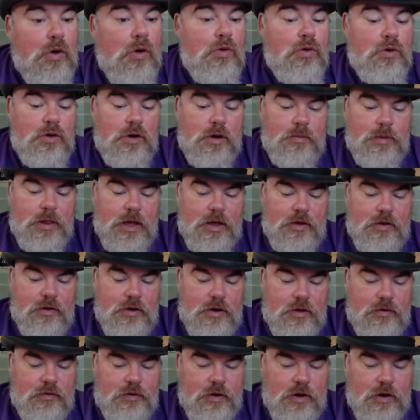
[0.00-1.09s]
Oh good, I'm glad you're
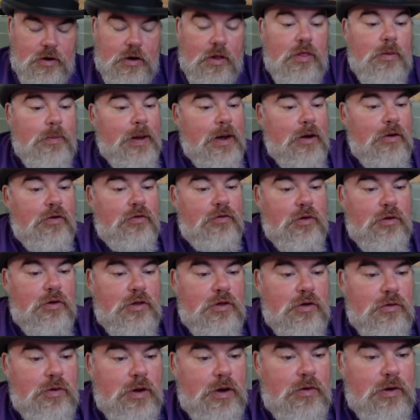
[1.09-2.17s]
not scared. The power's out in
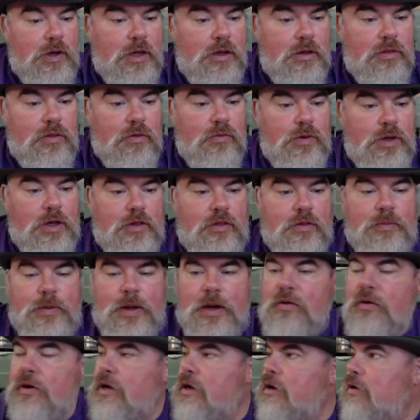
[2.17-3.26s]
your area? We got the
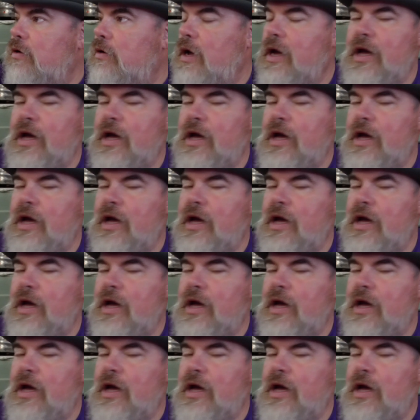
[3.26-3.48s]
power here.